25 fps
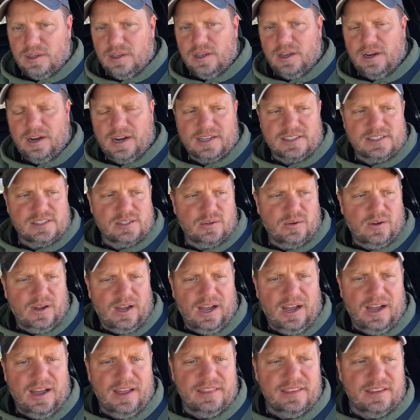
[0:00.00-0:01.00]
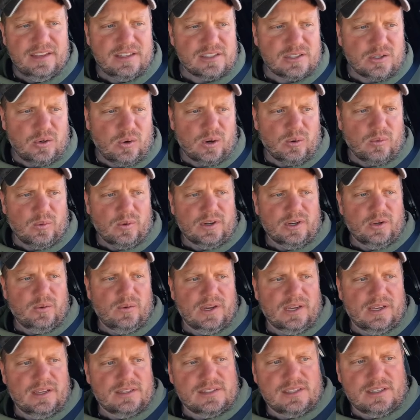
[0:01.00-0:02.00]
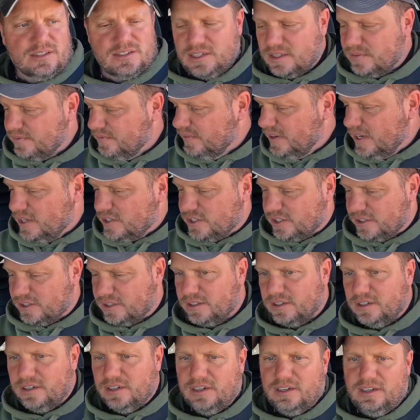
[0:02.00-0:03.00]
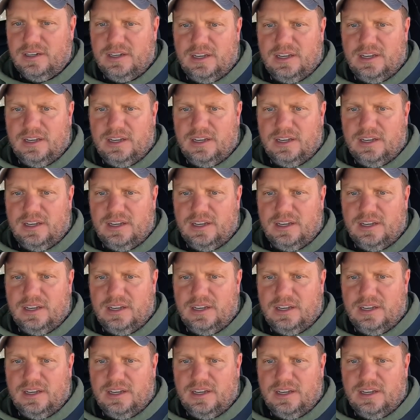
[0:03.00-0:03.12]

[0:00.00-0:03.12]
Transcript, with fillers: All right, so on this corner, what we're doing is there's a feature